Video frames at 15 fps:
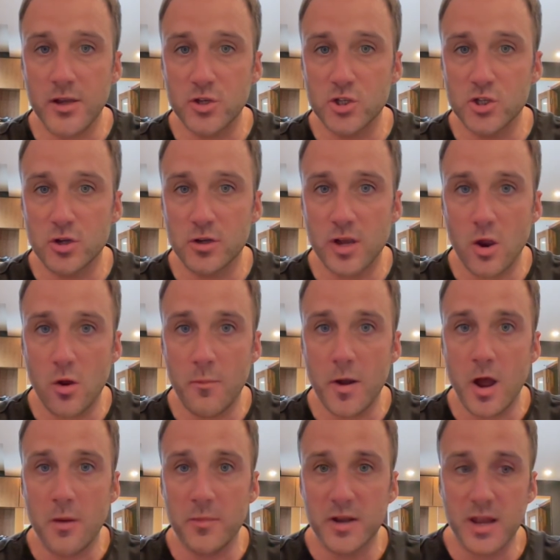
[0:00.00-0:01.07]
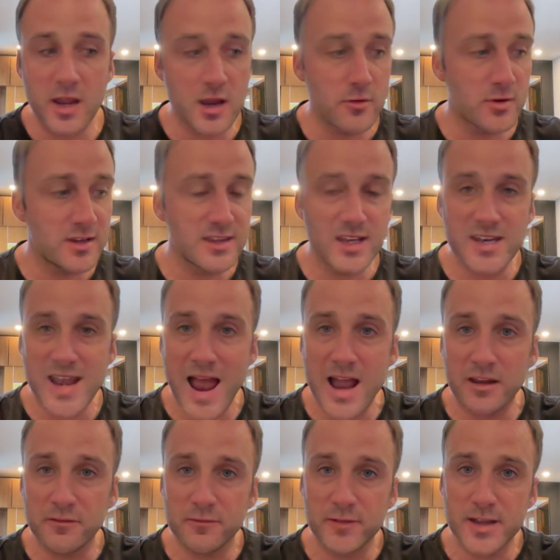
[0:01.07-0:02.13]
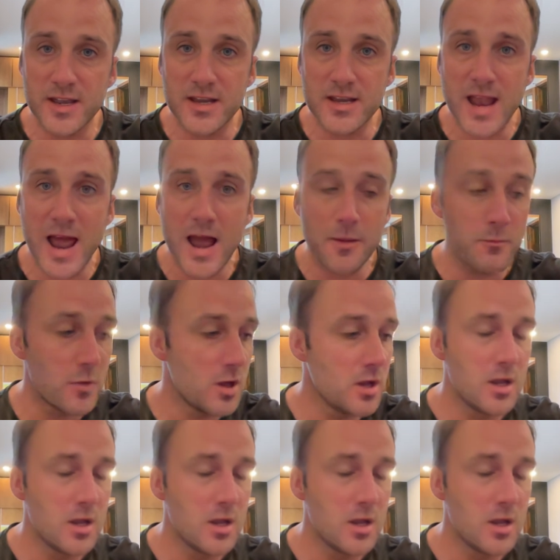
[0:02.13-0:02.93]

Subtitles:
studio apartment here in Da Nang, Vietnam.